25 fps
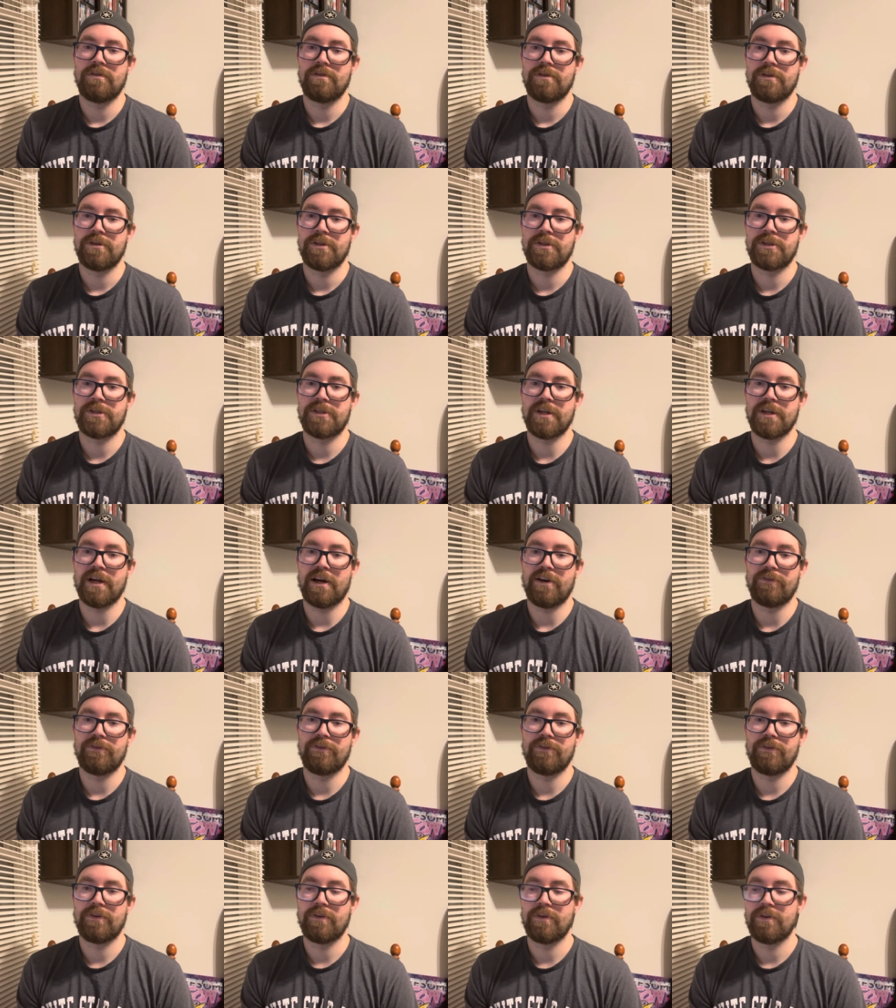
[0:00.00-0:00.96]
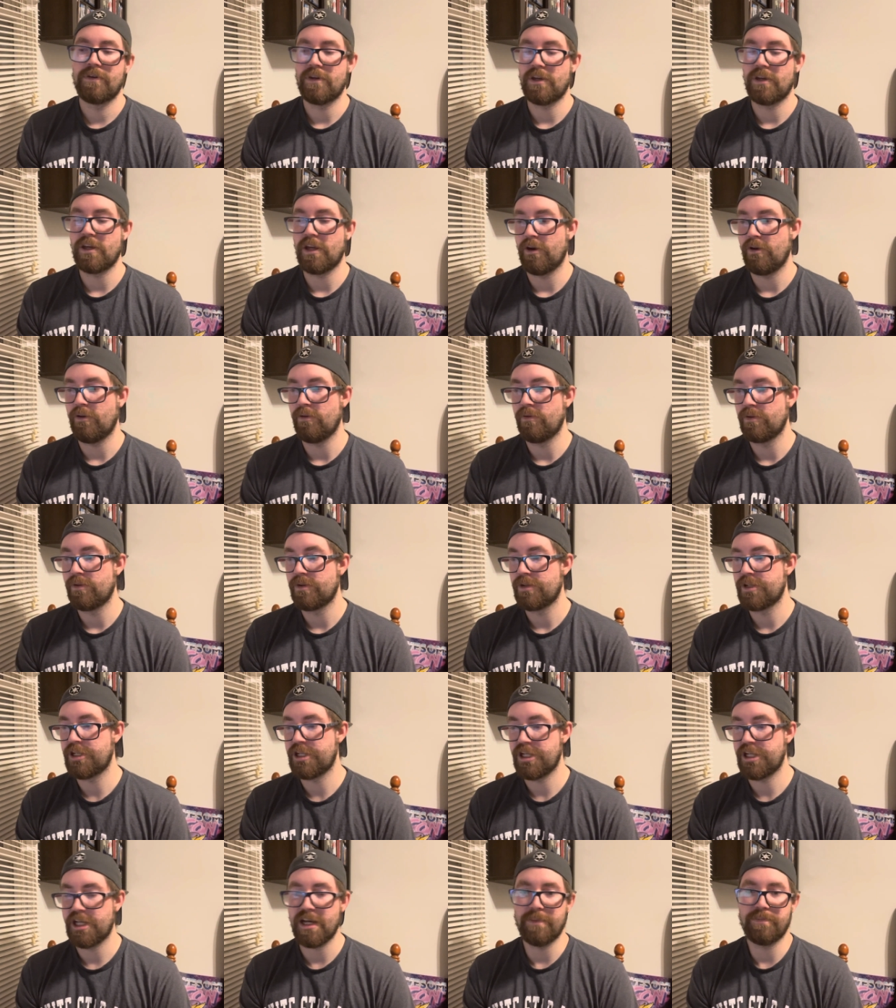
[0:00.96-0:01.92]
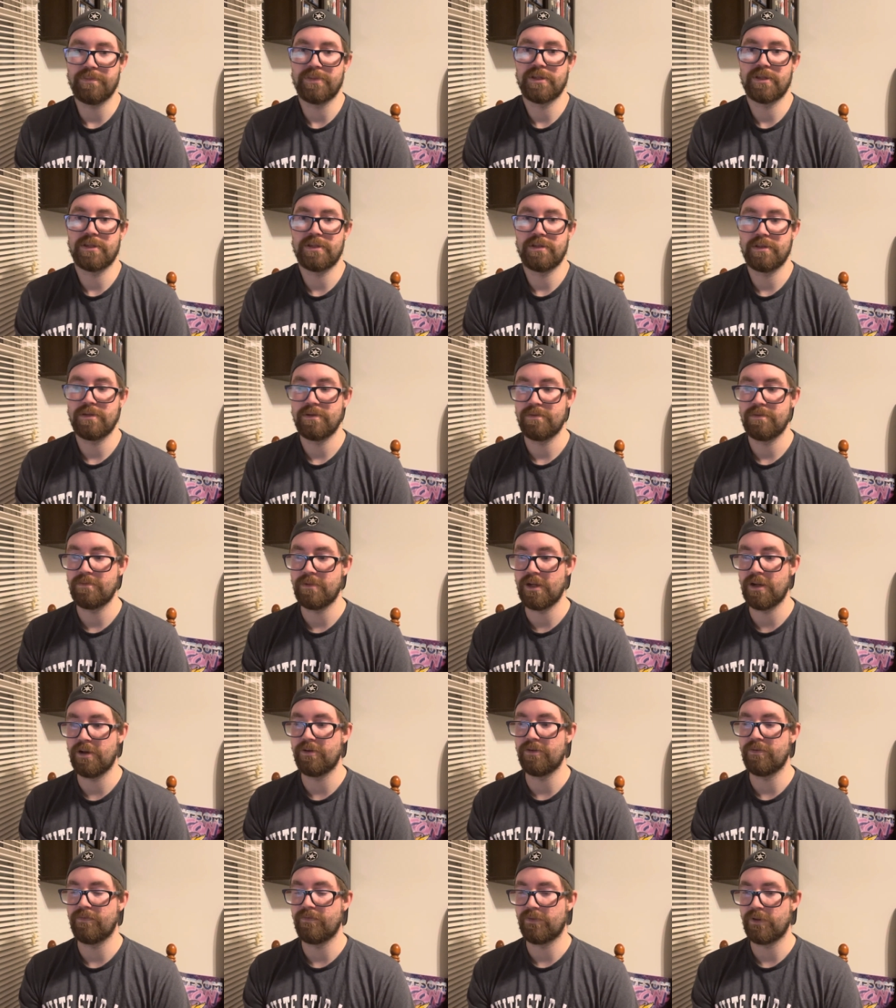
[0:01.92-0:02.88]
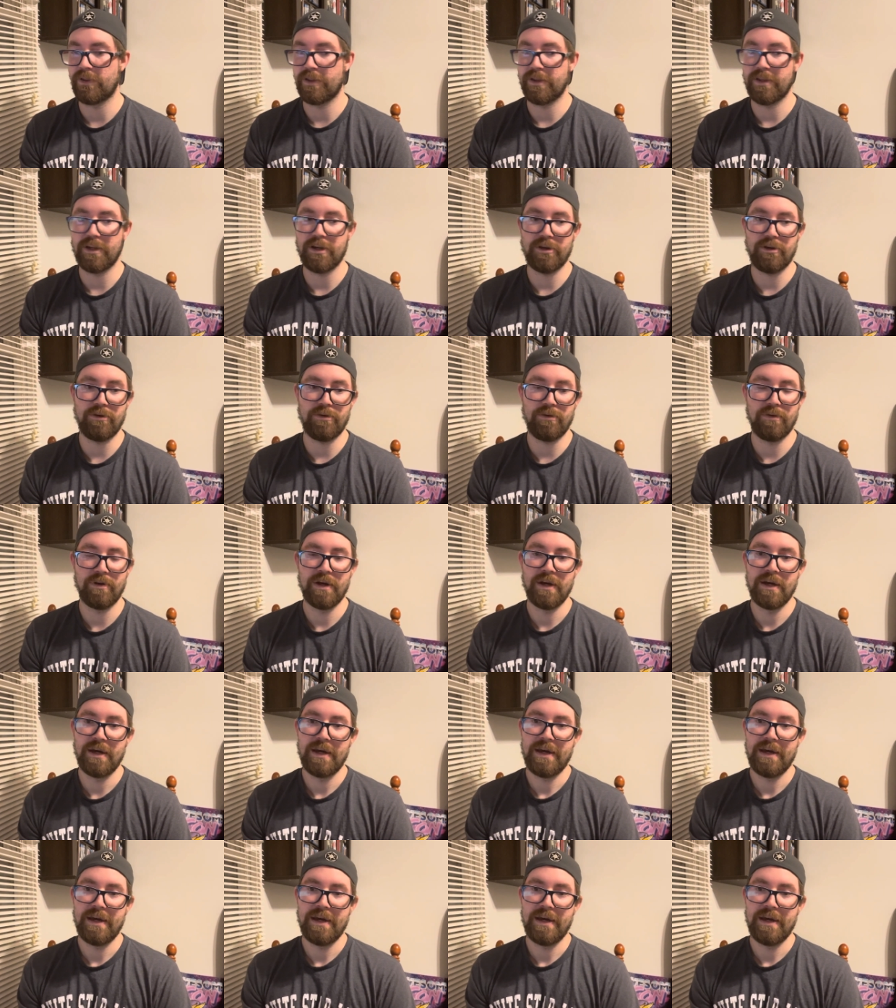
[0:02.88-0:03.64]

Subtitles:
stuff, you know, chips, you know, for the new